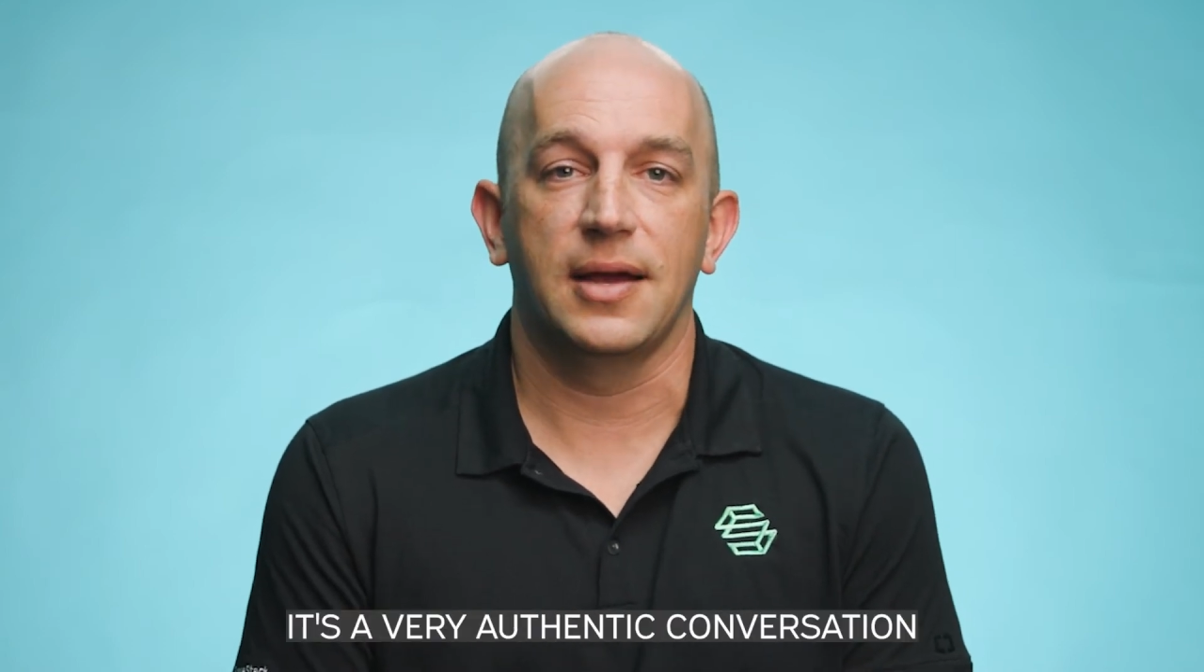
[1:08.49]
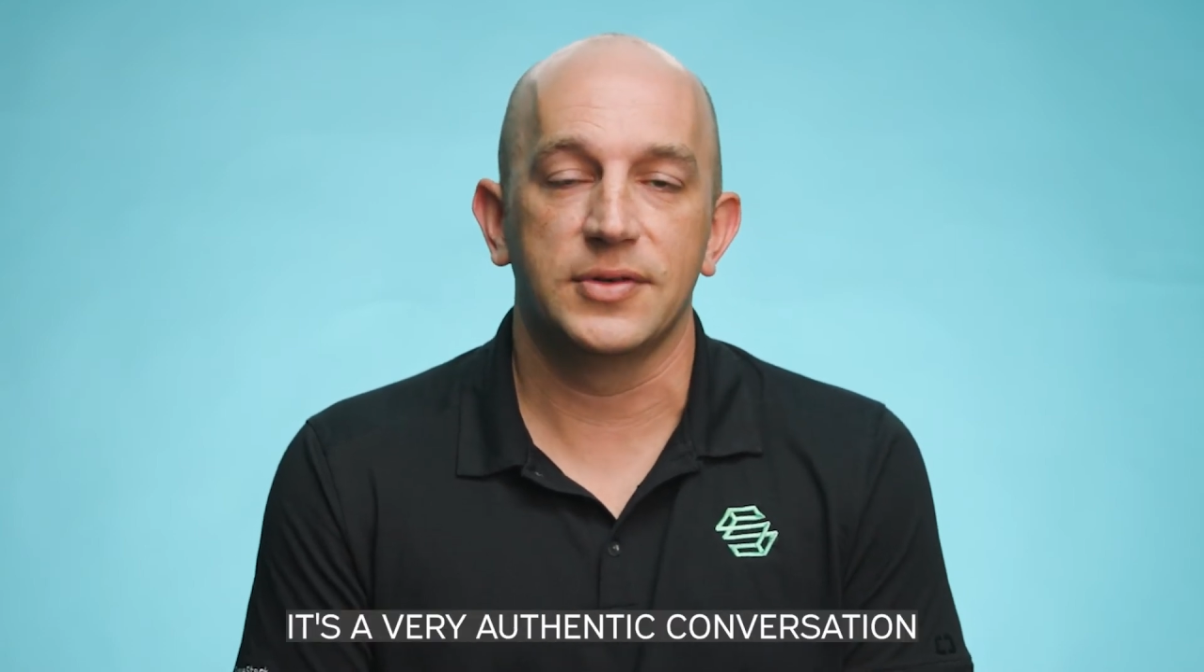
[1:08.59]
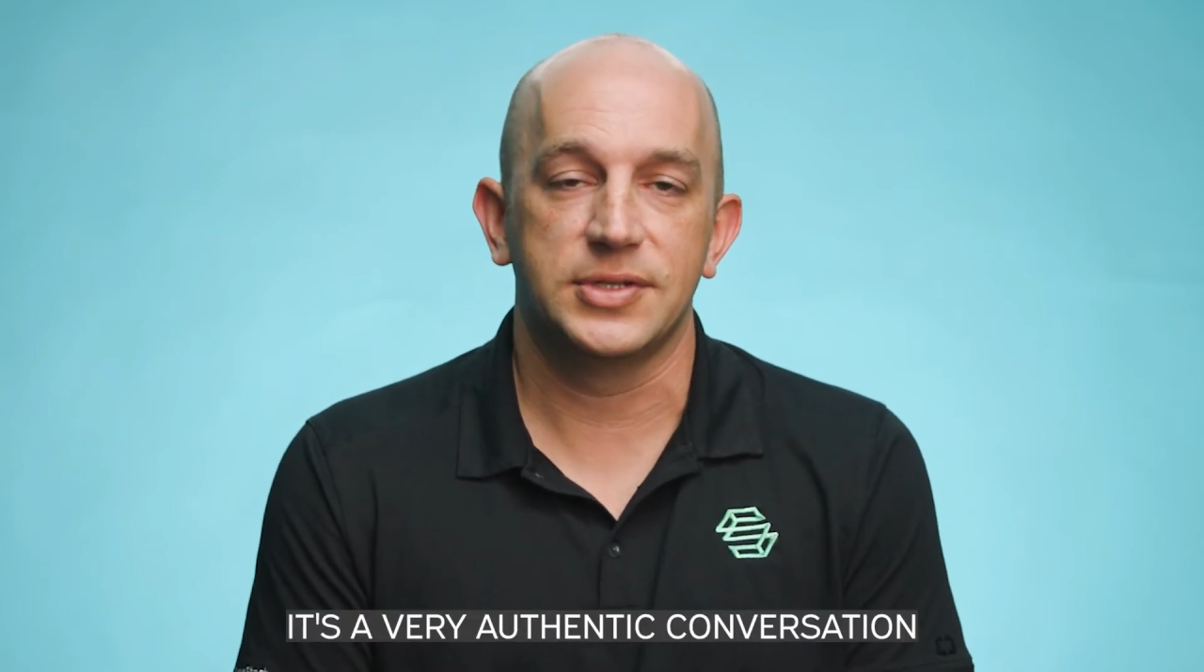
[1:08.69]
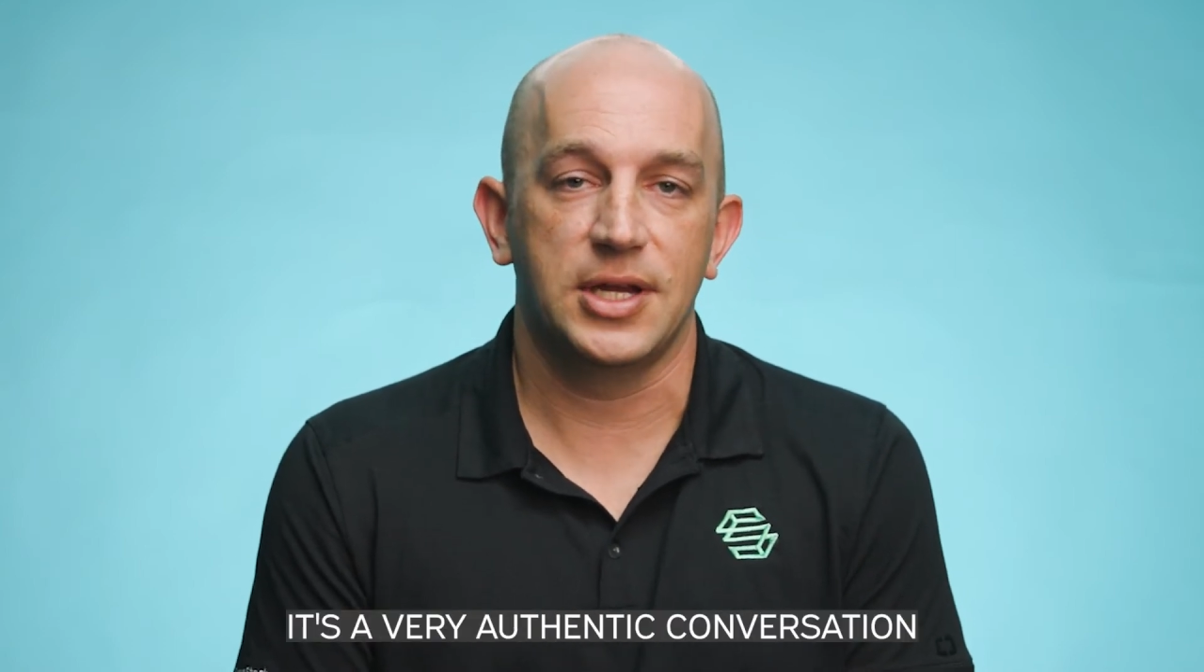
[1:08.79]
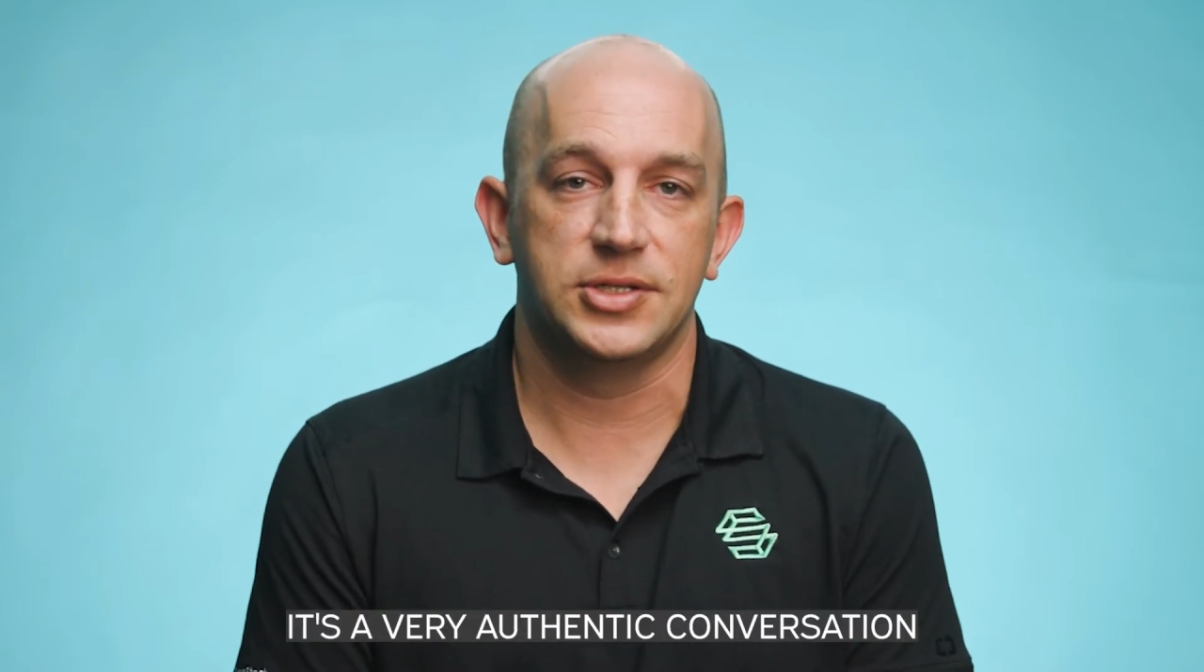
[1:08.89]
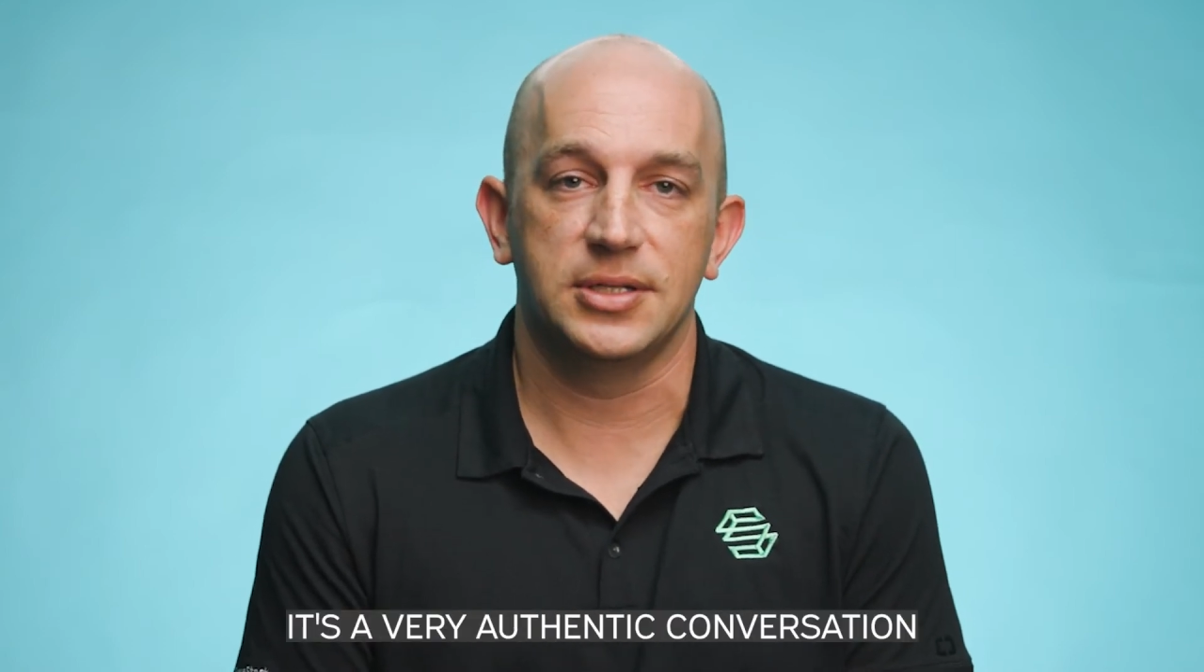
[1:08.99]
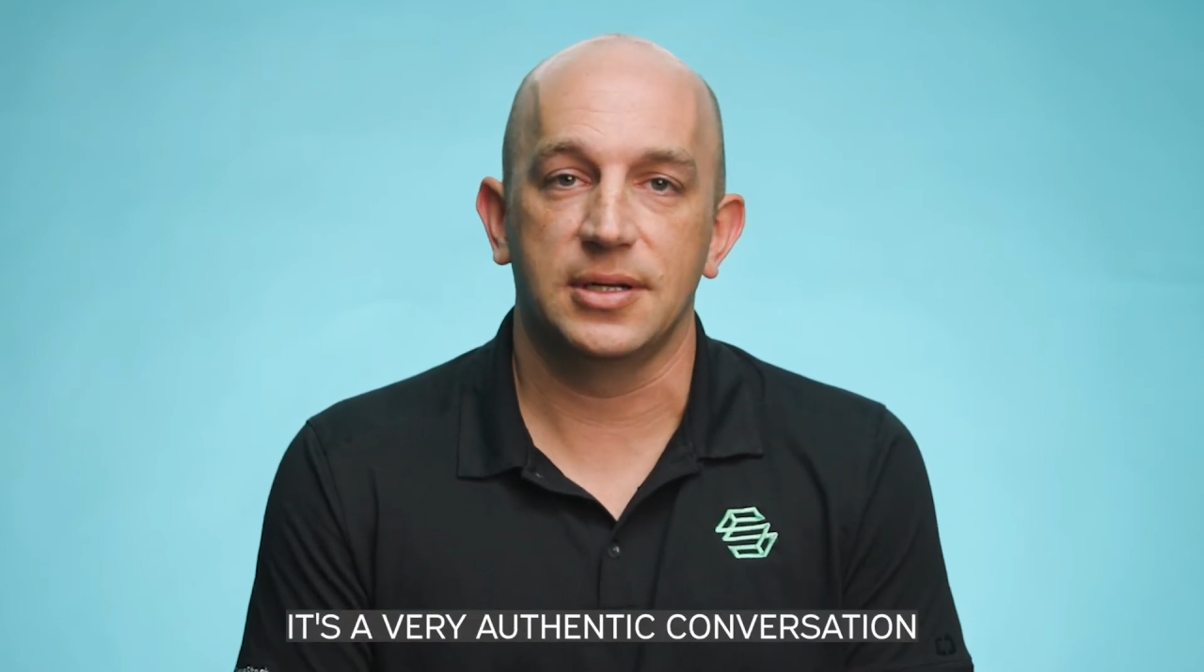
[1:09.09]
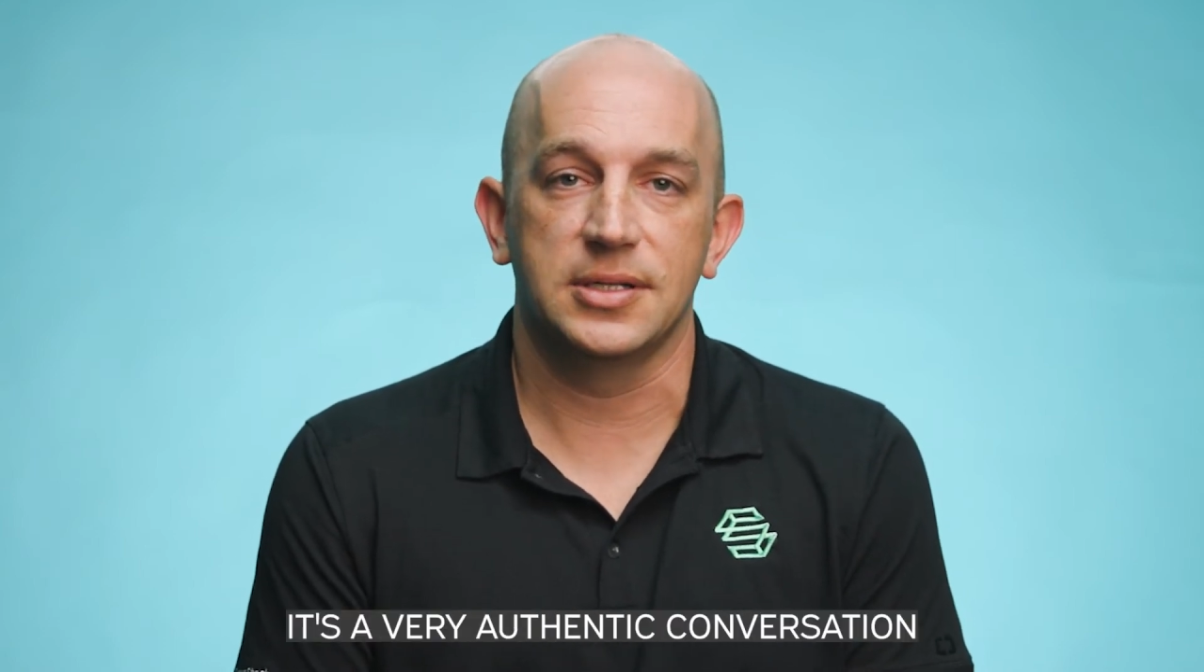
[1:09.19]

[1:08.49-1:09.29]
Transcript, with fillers: conversation